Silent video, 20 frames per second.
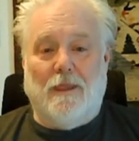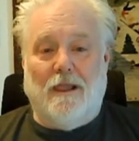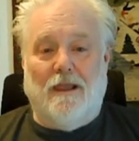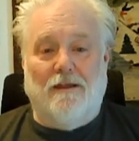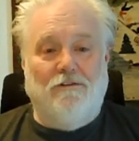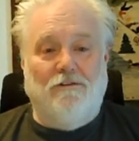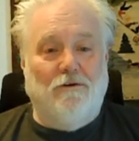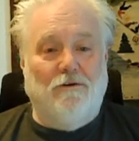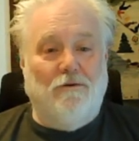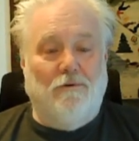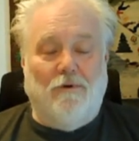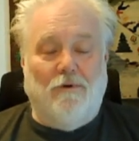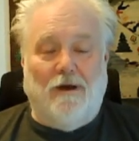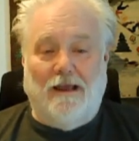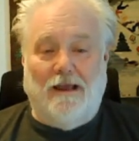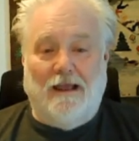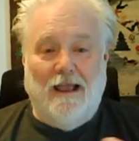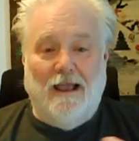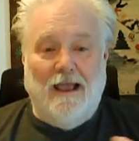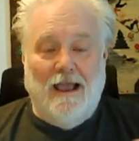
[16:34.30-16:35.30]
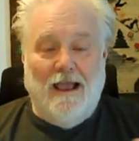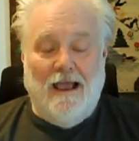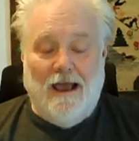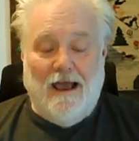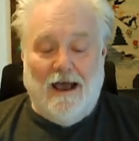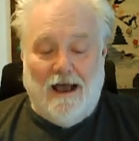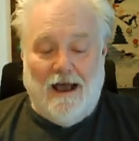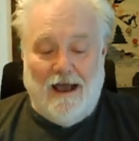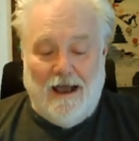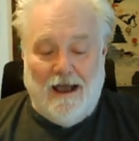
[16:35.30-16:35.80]
I do. I
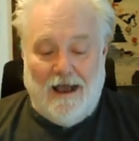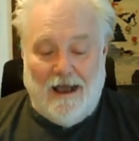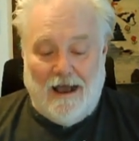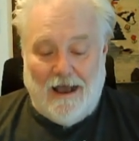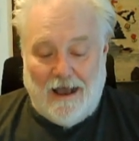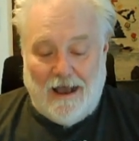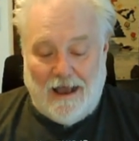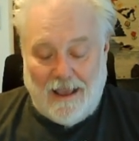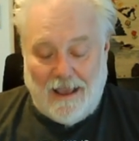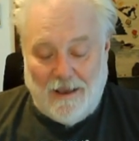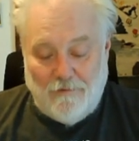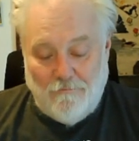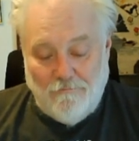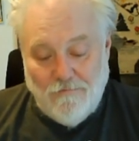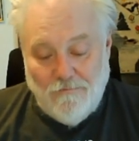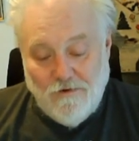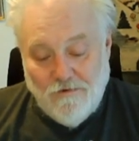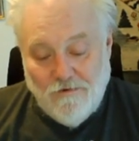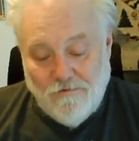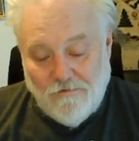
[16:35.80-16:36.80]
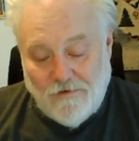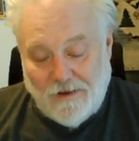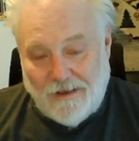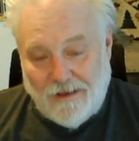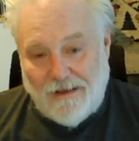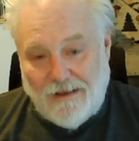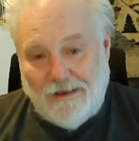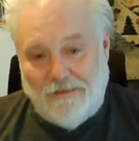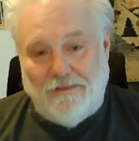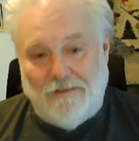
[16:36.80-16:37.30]
I am
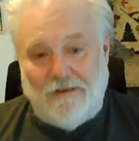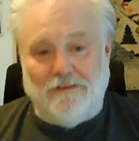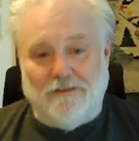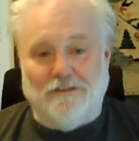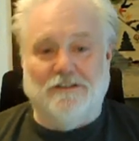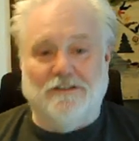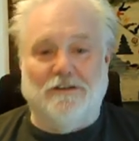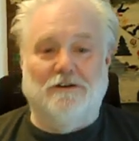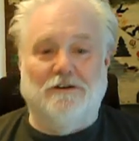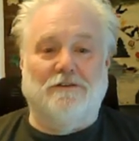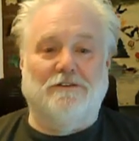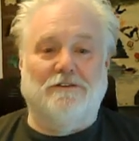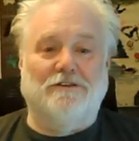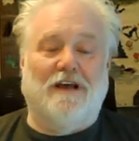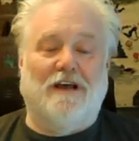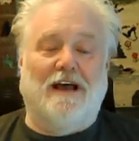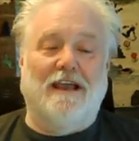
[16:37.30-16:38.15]
moving in their circles.